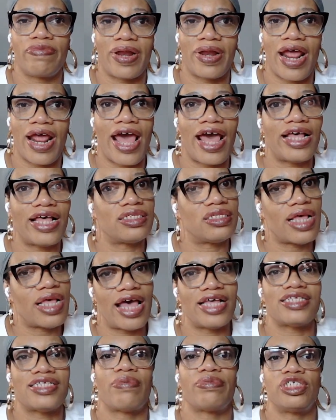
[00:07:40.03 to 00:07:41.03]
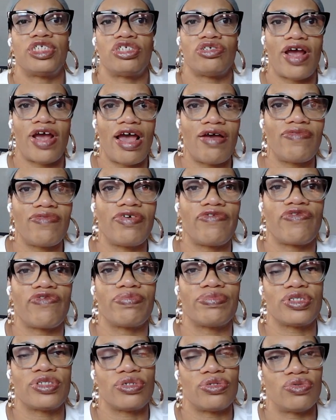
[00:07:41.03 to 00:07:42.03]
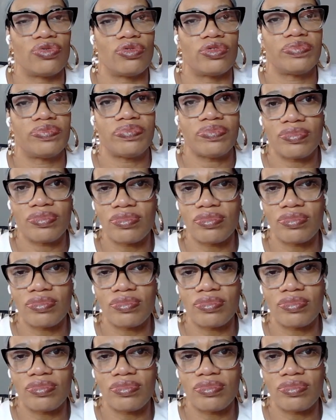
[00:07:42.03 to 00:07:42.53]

But as as I was traveling from school,